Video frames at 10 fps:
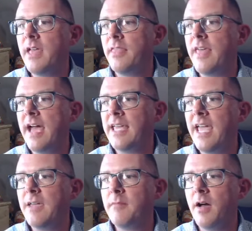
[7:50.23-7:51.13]
that
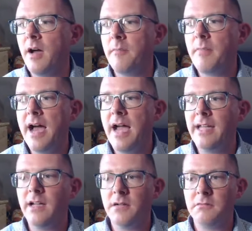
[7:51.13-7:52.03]
came
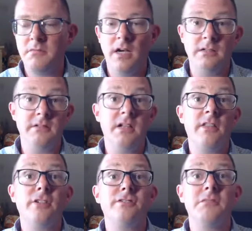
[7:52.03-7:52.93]
by
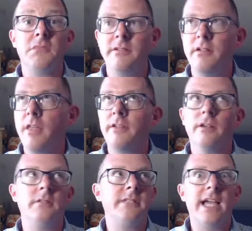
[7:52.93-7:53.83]

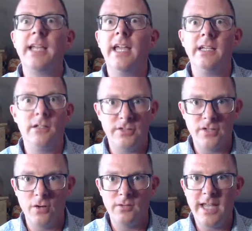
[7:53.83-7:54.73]
another decade or
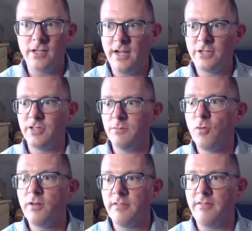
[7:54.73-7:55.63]
so later, actually
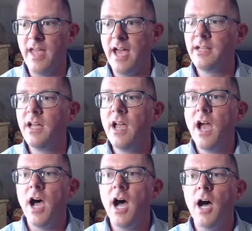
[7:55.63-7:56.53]
more than that.
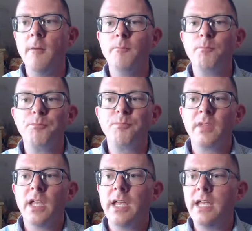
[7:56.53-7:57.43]

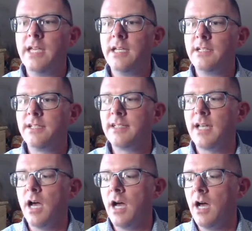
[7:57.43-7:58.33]

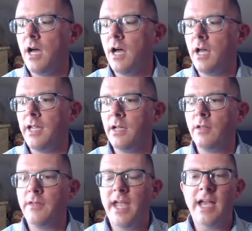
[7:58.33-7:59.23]

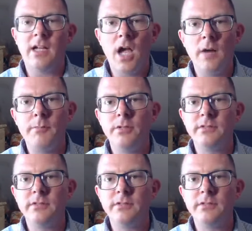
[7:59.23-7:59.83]
They had a couple